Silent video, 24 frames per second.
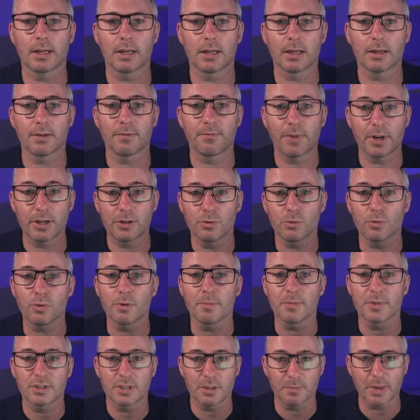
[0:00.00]
facial
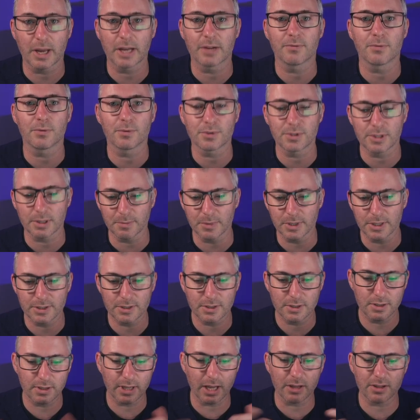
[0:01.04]
grimace to painful
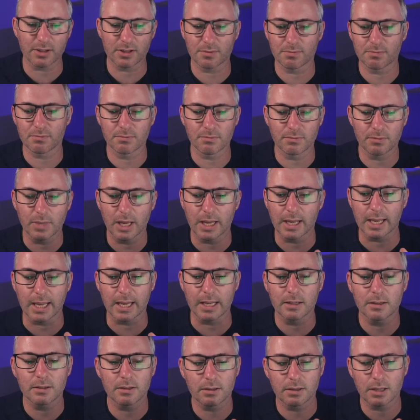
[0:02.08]
stimulus. And that's,
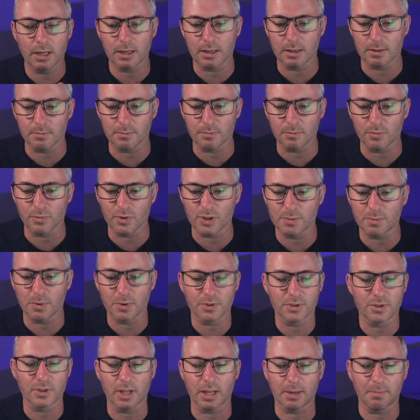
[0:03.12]
again,
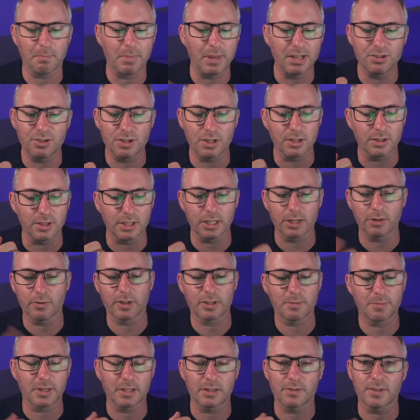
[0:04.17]
response like pinching the inner
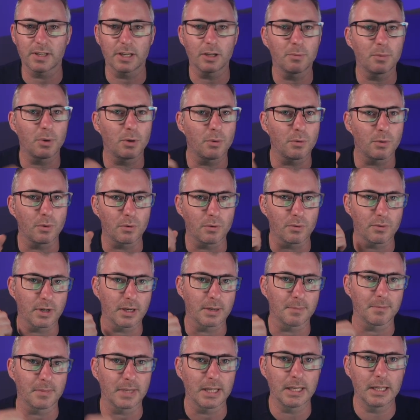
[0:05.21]
aspect of the elbow or
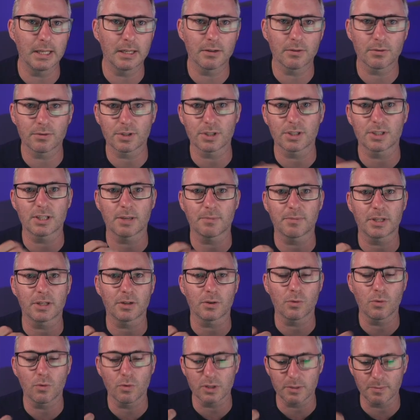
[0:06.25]
ear, just something to
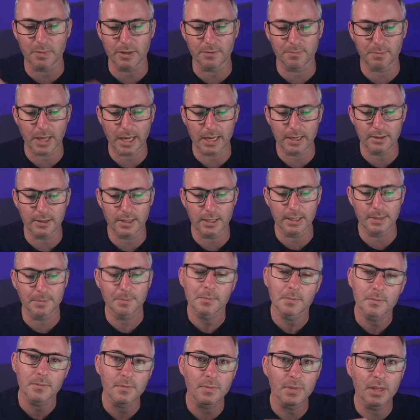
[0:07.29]
cause a bit of pain there.
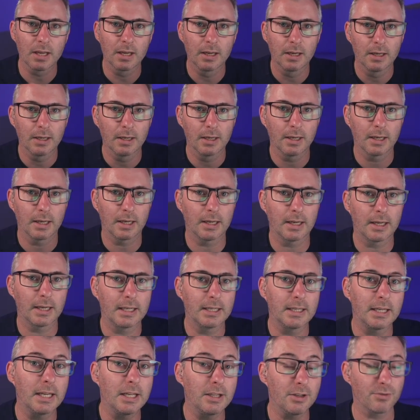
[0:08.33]

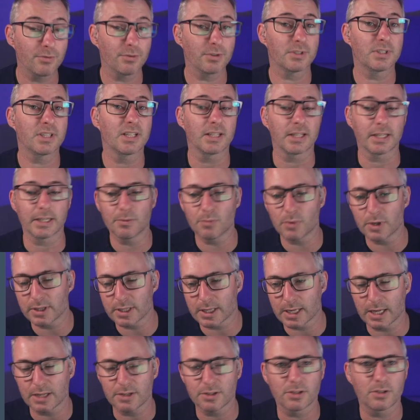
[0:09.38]
And interestingly, one
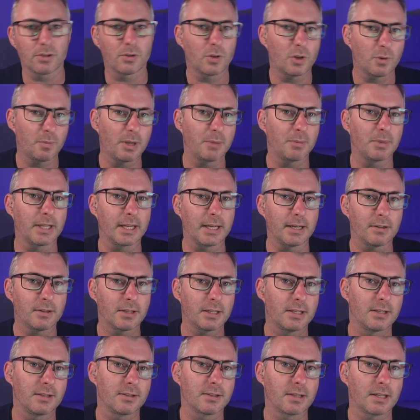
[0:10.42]
that catches a lot of people out
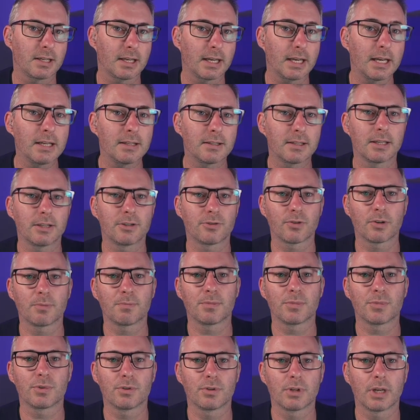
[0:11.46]
is
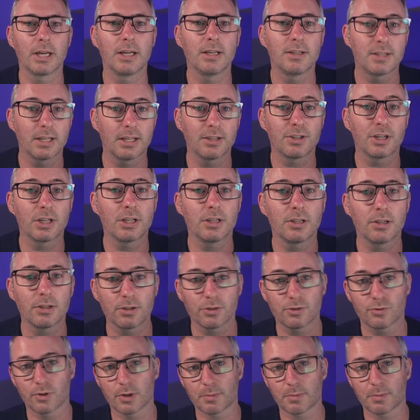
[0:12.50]
ECG strip